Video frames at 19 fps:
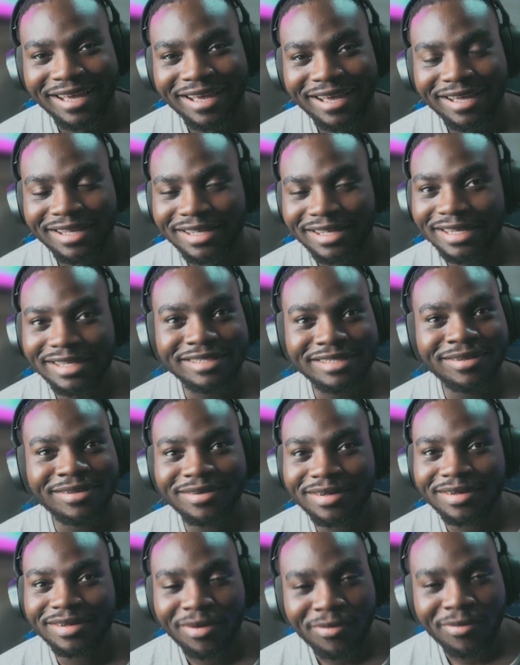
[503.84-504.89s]
He did
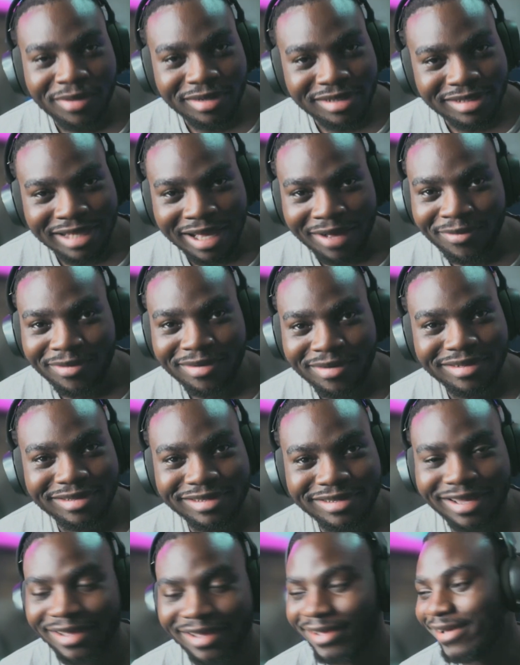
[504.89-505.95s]
not,
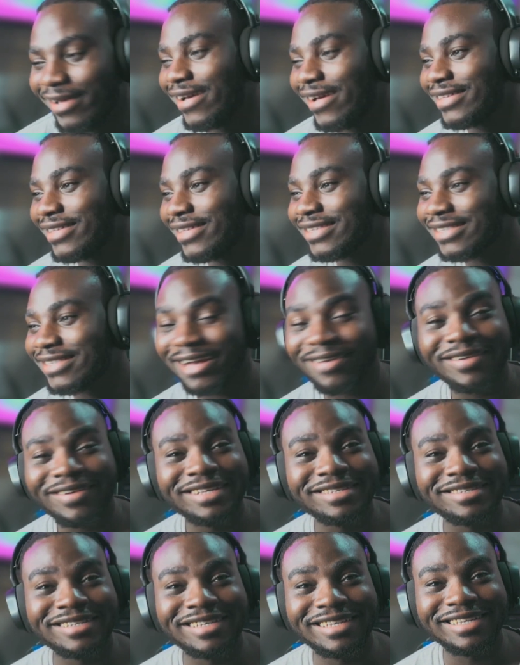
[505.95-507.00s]
this guy
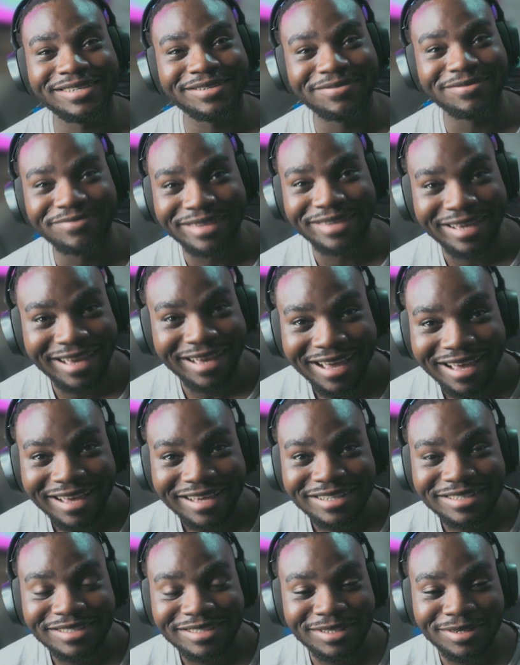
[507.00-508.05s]
went to kill me.
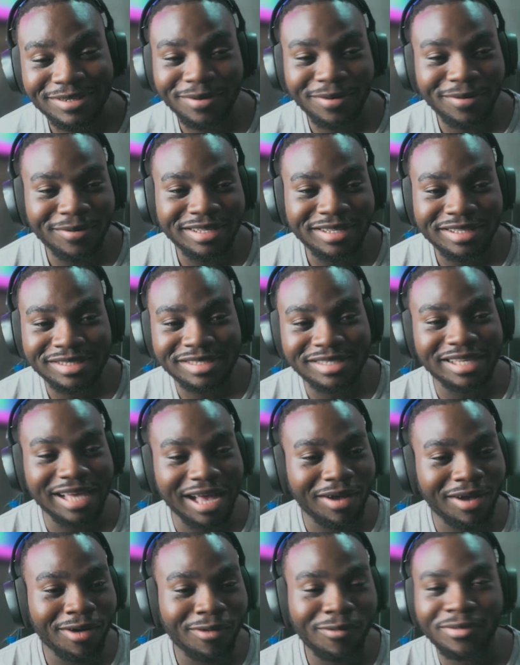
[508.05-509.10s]
Yo, you need to see
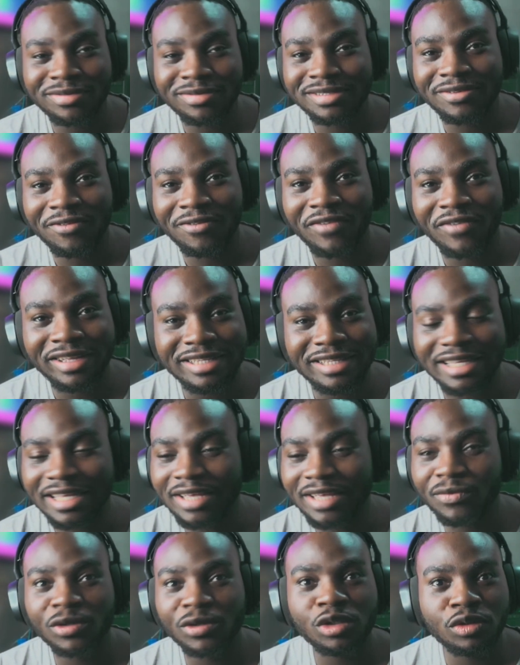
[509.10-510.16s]
how I was defending. He
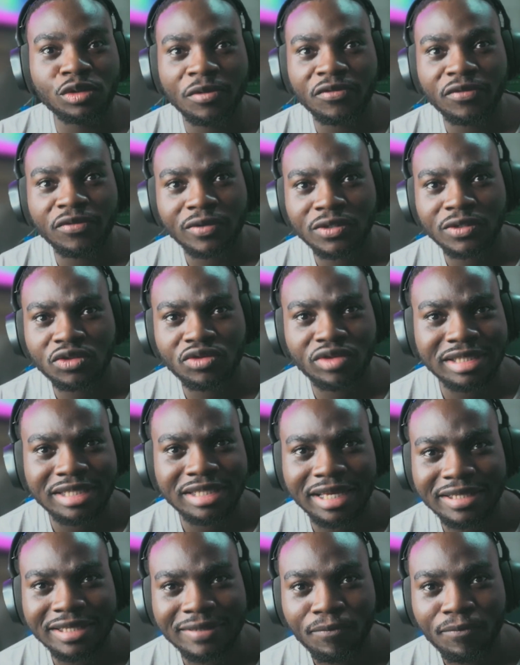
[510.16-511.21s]
was so
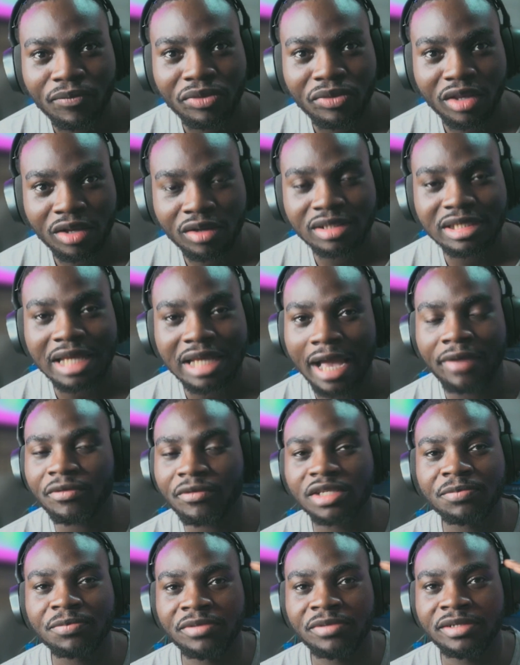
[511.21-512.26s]
frustrated. Because I
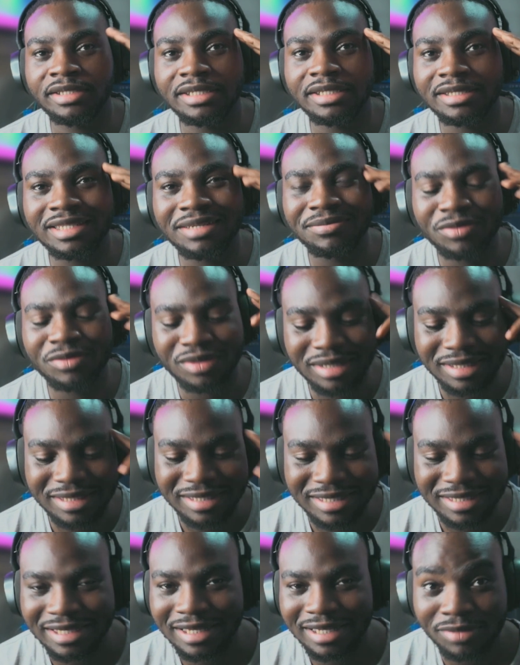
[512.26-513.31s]
was predicting him to the
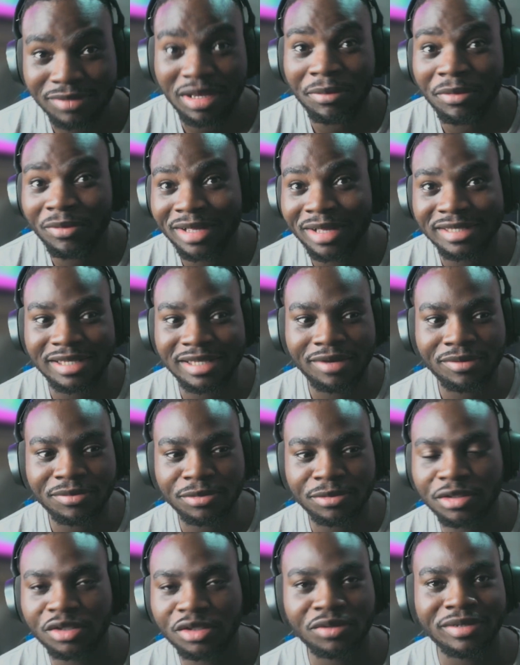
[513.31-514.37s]
T. This is what I mean when I say I'm
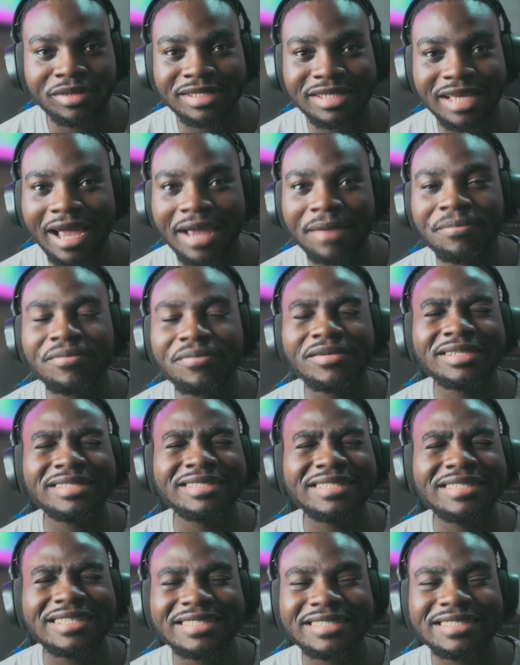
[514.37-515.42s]
used to it. I
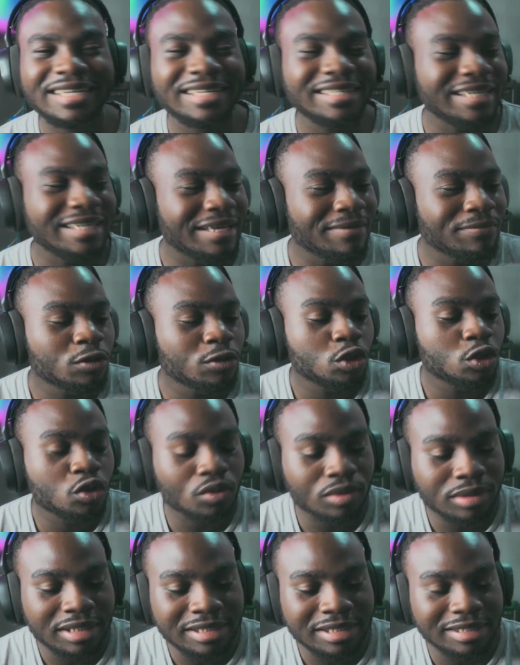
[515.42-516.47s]
predicted him to
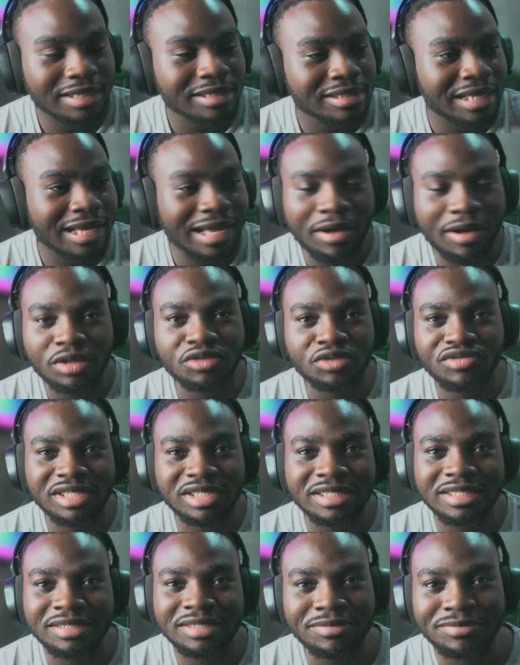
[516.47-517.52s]
the T. It's like I was
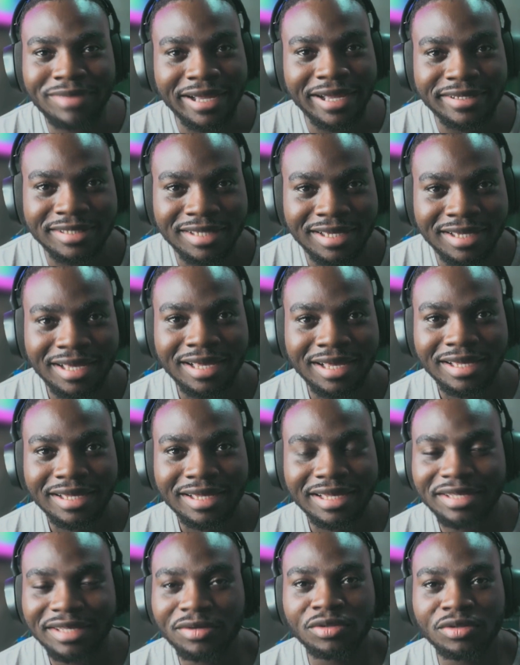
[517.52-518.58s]
reading his mind.
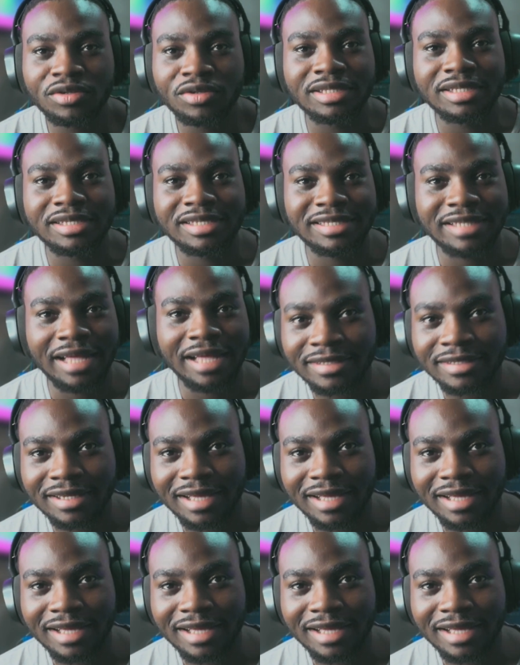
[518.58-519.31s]
He couldn't understand it.